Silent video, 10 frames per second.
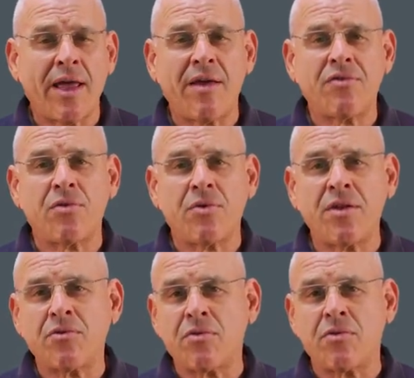I have to
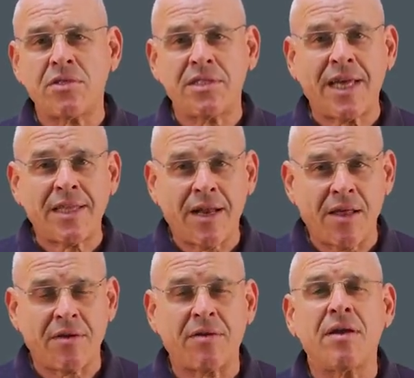introduce yet
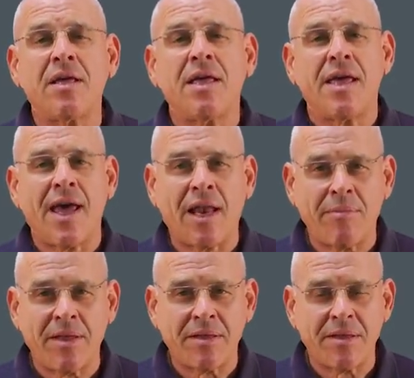another
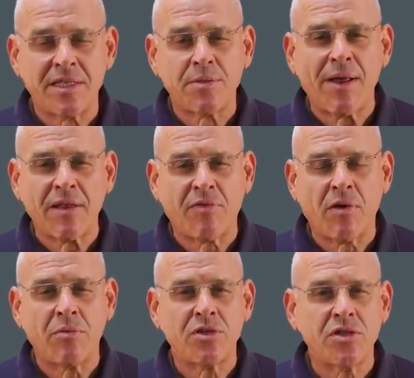element in this
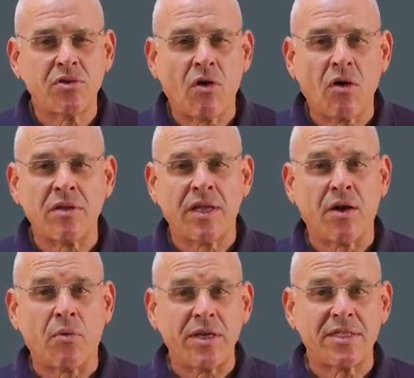platform, which is called
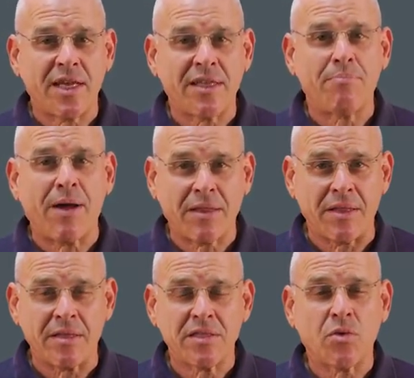a reset
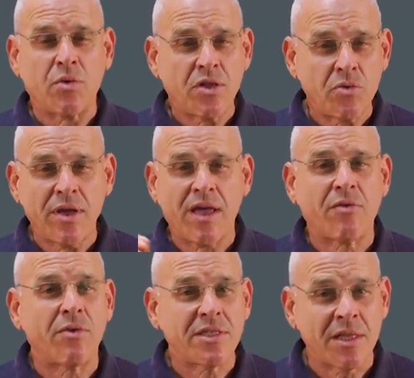button. So we do have a
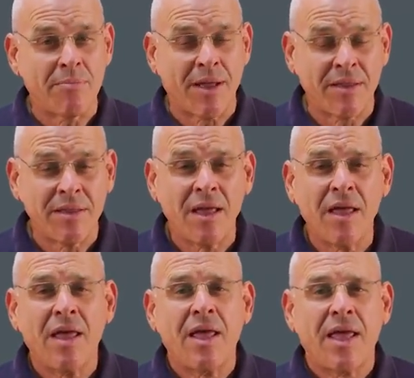reset button,
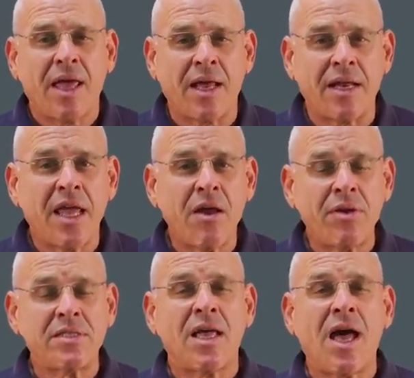and here
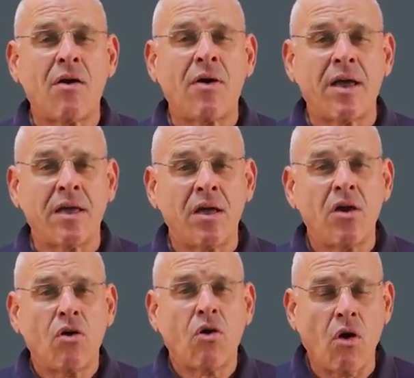is how I
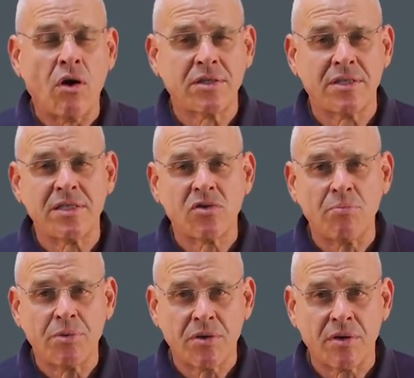cause this
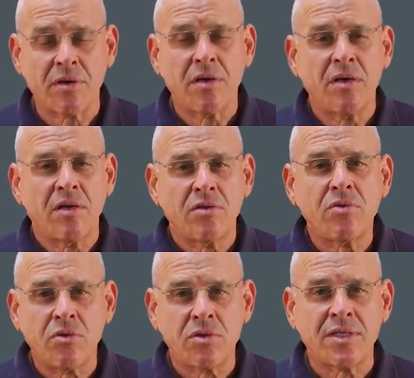computer to
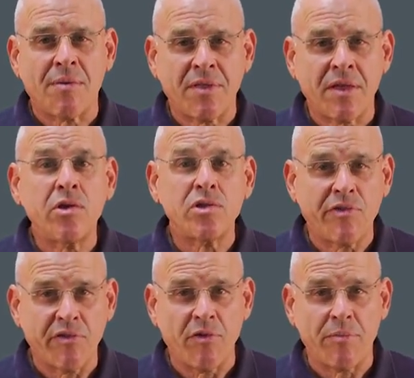do something
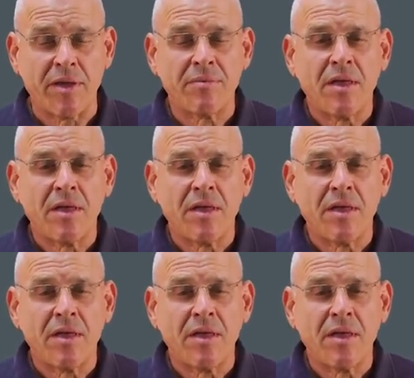useful for me.